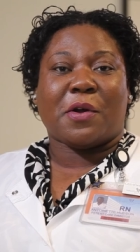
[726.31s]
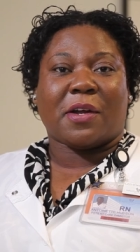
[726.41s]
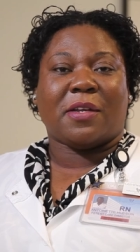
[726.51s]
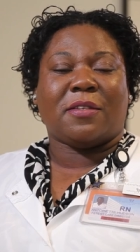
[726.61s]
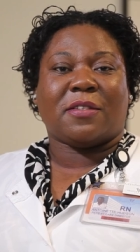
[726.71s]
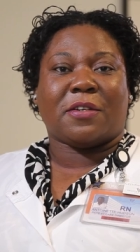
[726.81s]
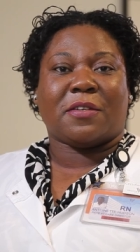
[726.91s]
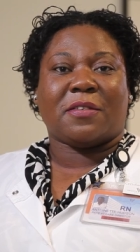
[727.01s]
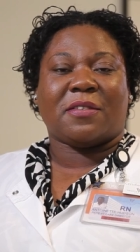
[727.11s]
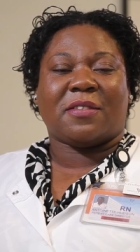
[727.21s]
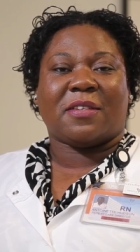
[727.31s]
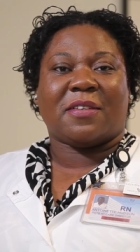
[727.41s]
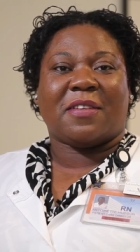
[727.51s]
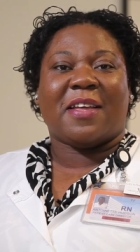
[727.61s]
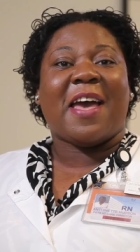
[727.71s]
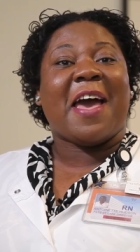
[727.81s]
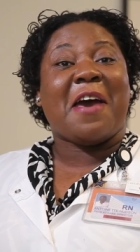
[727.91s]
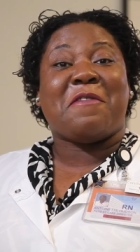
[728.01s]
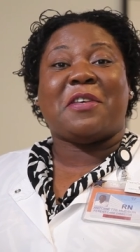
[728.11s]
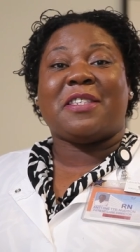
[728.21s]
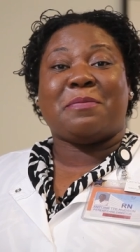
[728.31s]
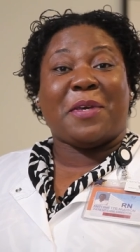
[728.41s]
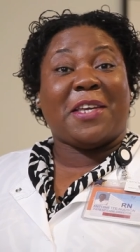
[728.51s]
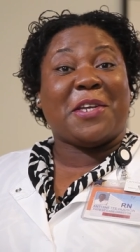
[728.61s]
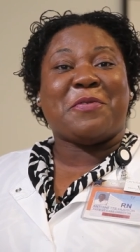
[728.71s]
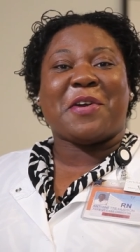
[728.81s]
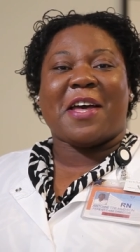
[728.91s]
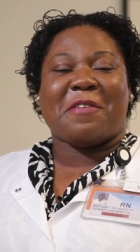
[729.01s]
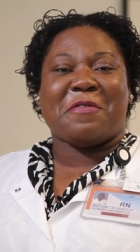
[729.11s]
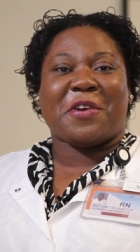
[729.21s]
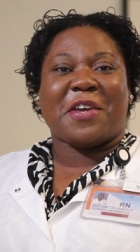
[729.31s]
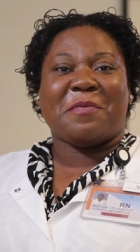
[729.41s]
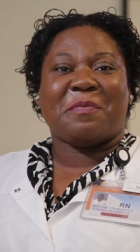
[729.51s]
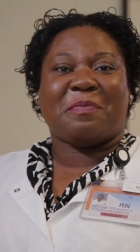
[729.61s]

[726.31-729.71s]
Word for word: or concerns. Have a speedy recovery.